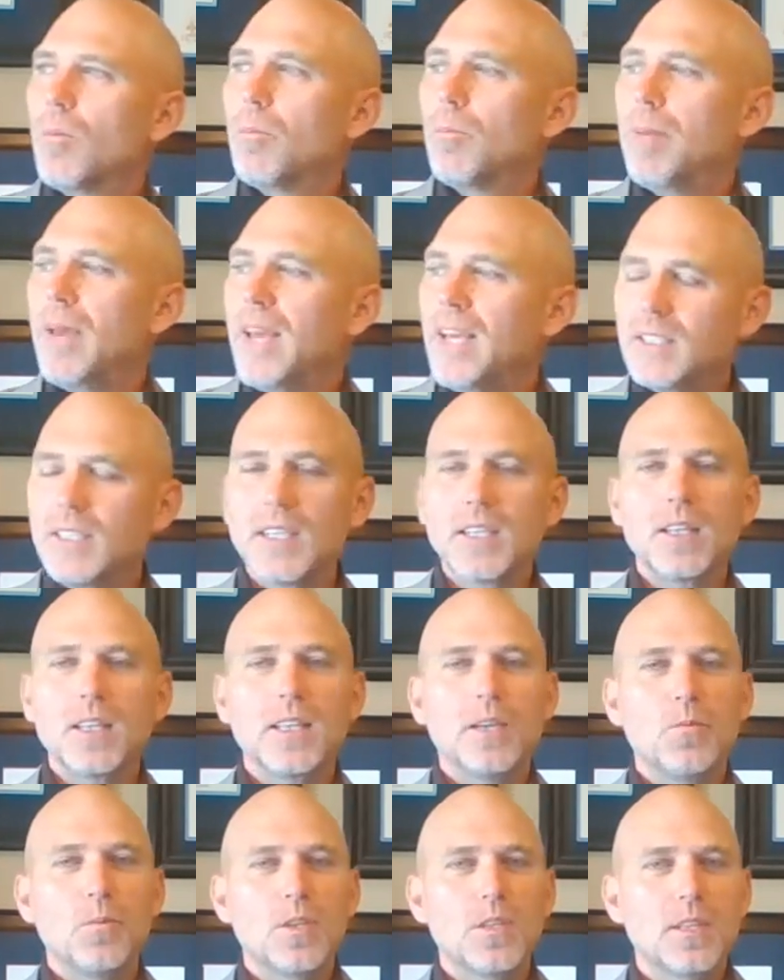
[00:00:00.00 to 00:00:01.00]

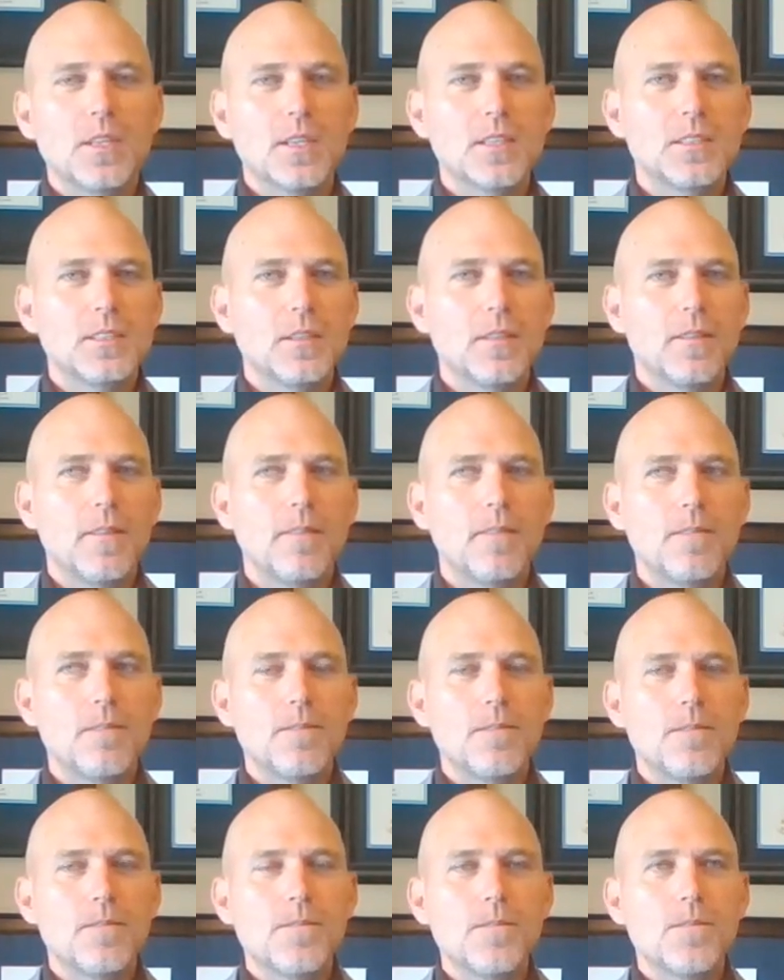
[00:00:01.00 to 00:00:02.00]
basically was
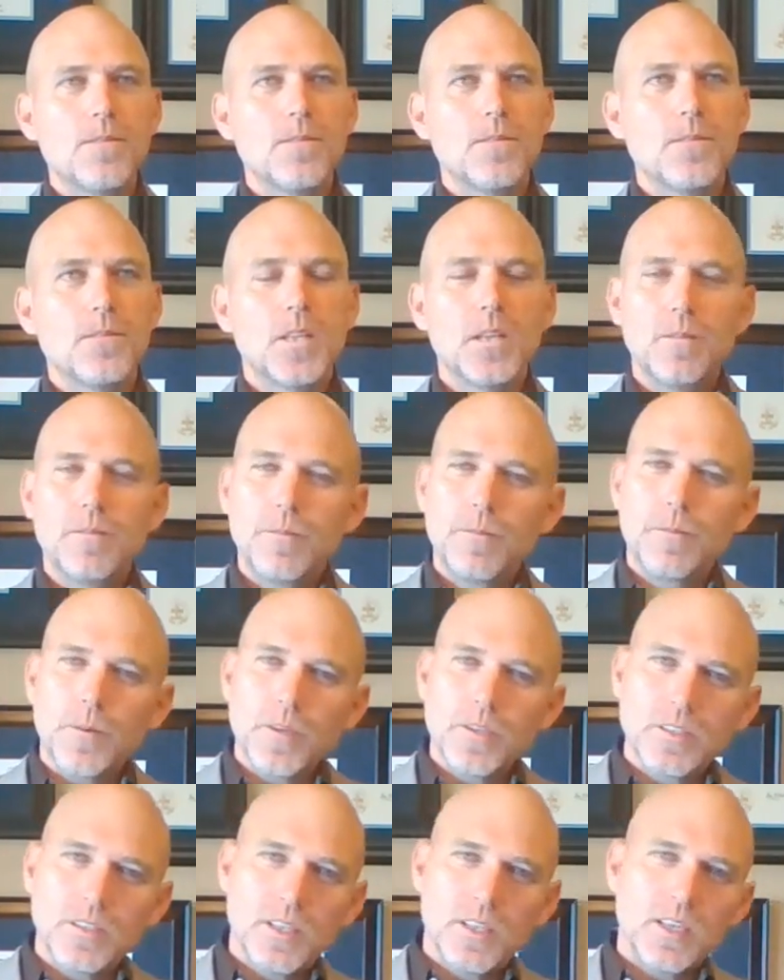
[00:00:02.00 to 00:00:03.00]
the
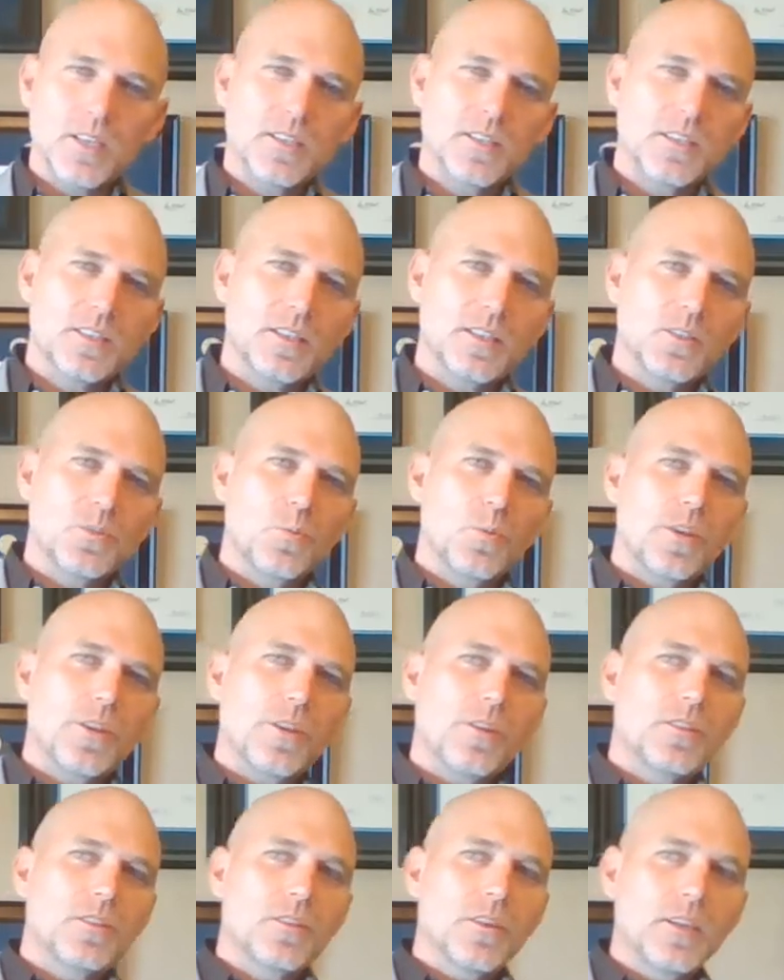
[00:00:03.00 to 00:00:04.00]
first instance where
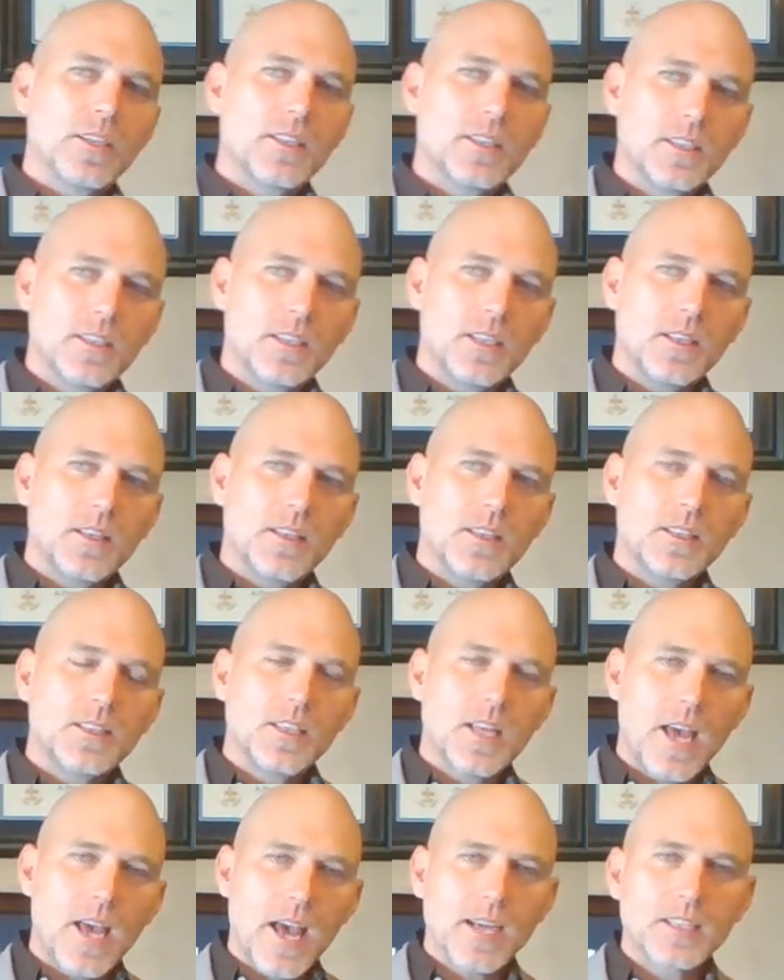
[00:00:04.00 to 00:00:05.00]
you start to see these
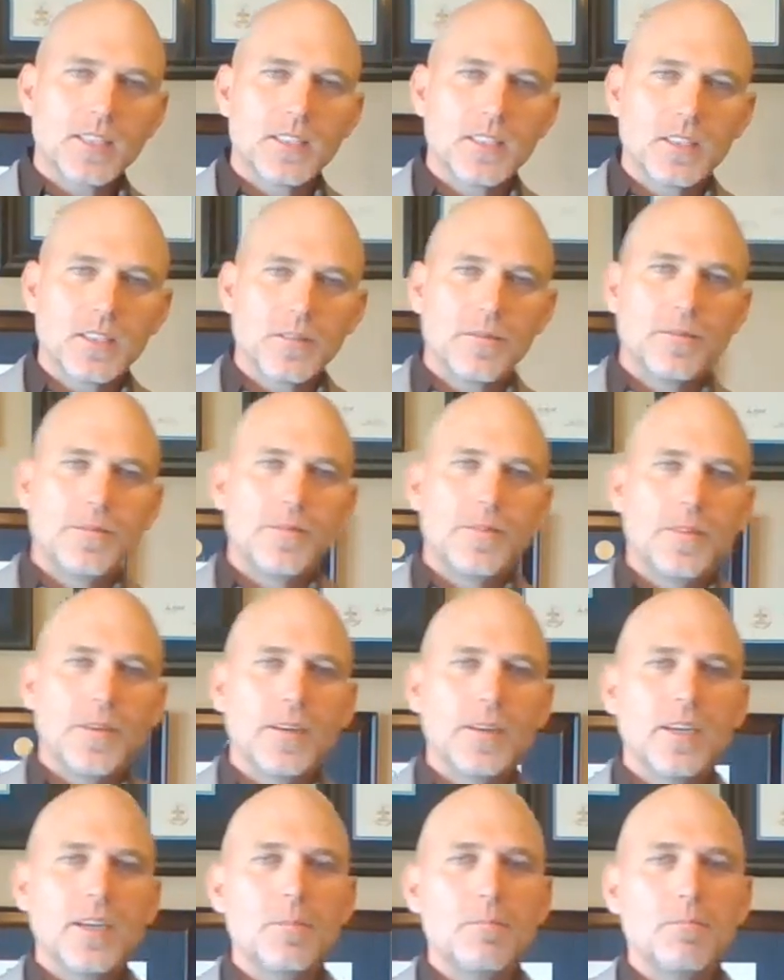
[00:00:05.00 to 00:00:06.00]
taxes
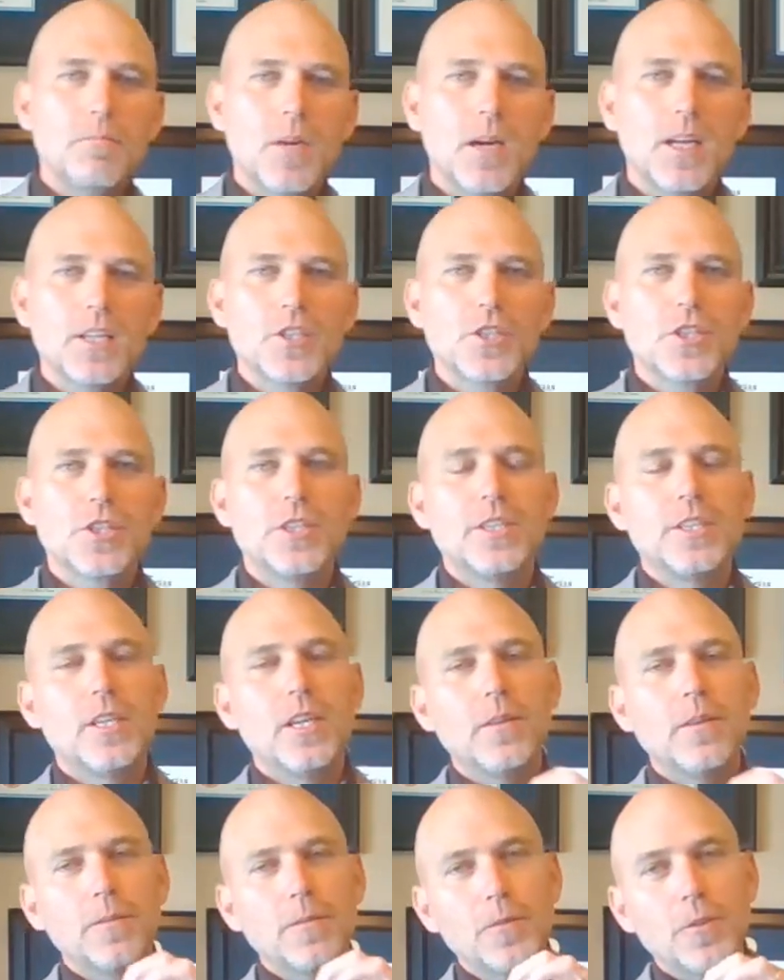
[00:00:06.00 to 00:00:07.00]
very much
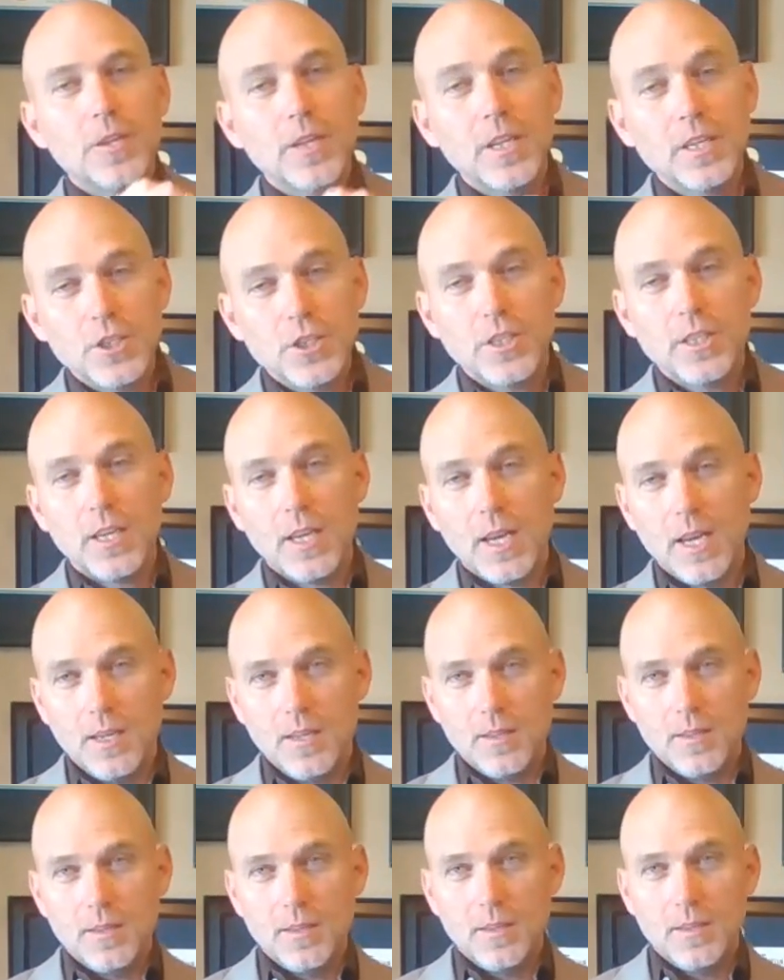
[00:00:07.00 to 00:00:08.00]
differentiate